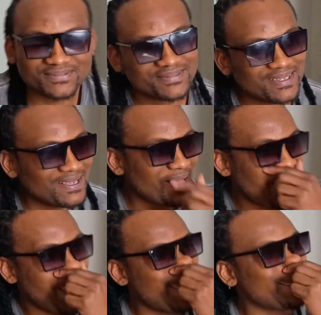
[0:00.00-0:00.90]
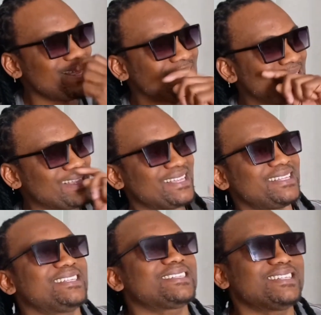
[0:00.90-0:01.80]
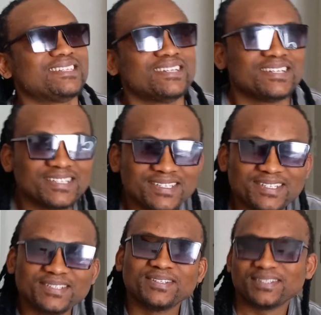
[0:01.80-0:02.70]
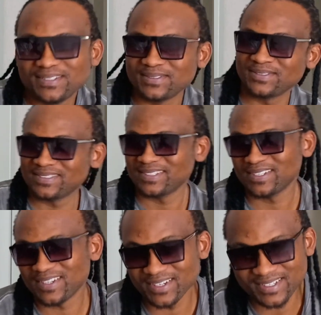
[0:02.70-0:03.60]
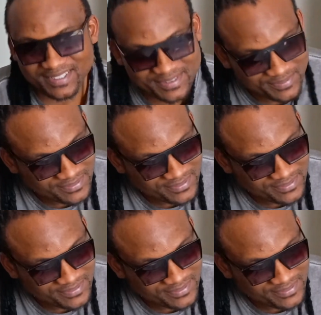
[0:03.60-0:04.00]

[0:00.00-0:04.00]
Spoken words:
You have to remain with one, only one. You choose one.